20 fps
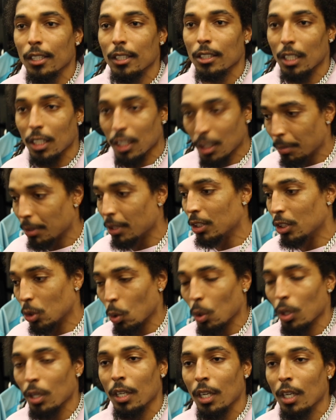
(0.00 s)
something to be
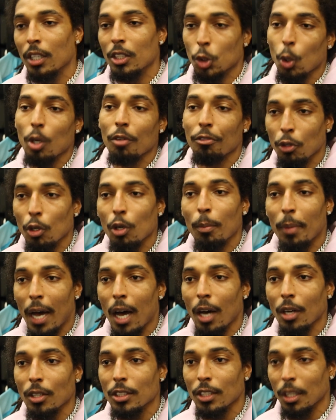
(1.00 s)
joyful about,